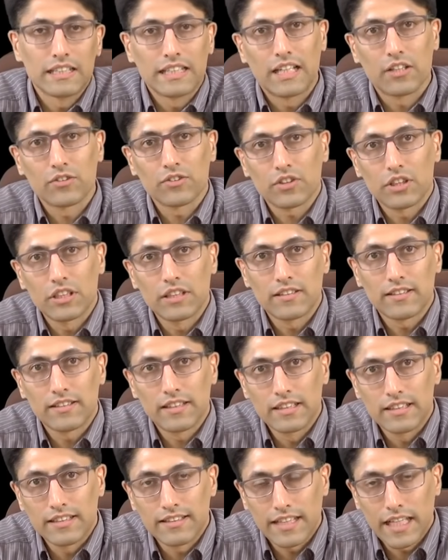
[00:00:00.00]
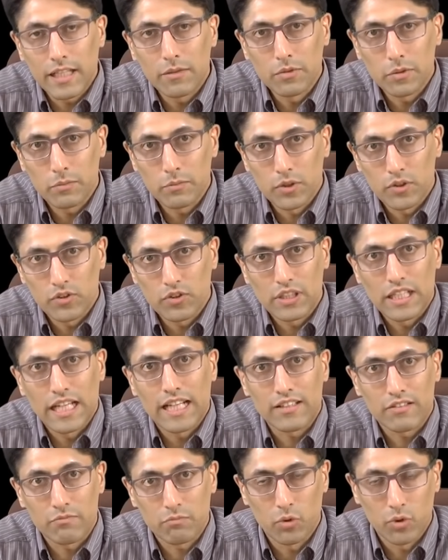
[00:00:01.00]
Now, since the disabled person
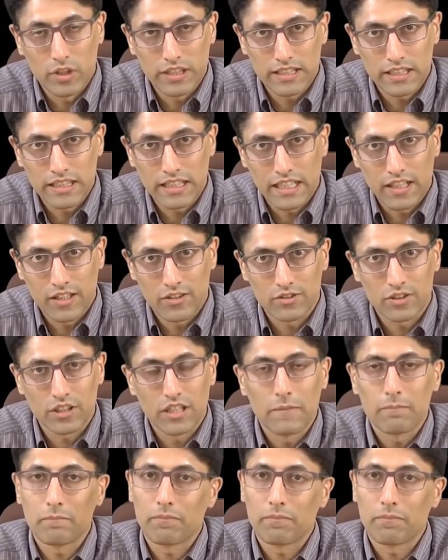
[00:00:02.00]
has pointed out